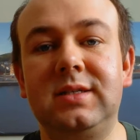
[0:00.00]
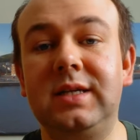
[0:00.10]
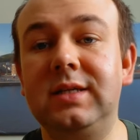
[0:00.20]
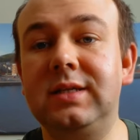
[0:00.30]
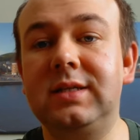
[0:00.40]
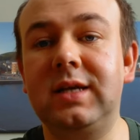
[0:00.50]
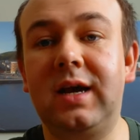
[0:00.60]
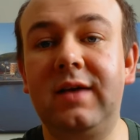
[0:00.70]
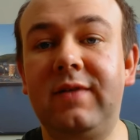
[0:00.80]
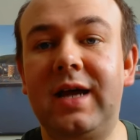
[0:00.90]
since
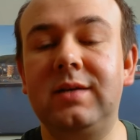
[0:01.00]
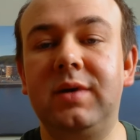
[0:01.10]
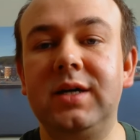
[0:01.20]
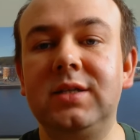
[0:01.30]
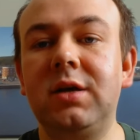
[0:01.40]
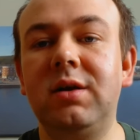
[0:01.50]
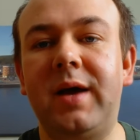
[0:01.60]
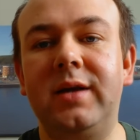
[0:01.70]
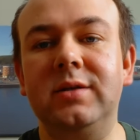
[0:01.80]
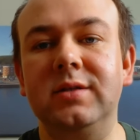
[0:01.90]
I've had my solar
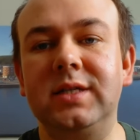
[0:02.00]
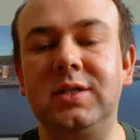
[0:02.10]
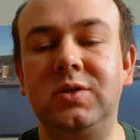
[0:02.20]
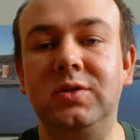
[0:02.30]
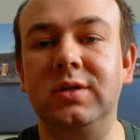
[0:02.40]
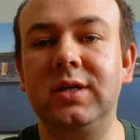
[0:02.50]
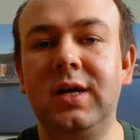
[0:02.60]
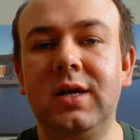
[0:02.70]
panels installed,